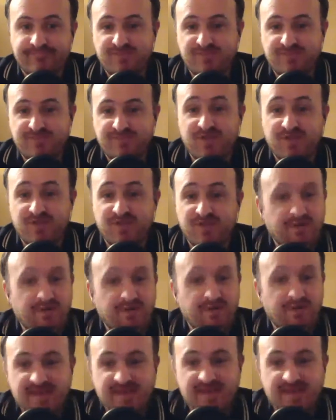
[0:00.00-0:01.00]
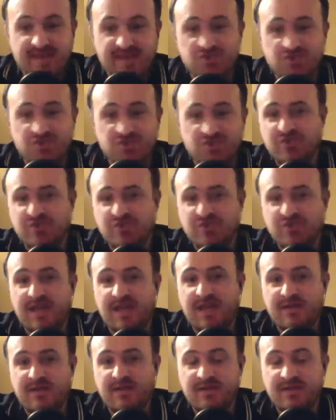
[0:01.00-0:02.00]
But still, with the social
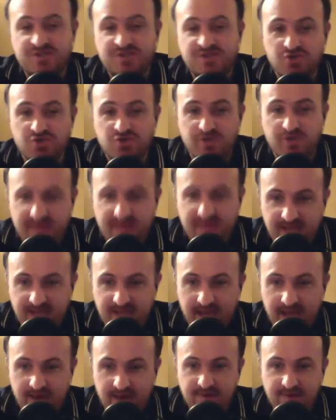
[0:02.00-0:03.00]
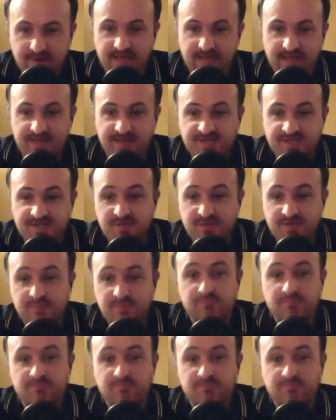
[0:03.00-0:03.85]
media era, Diggus,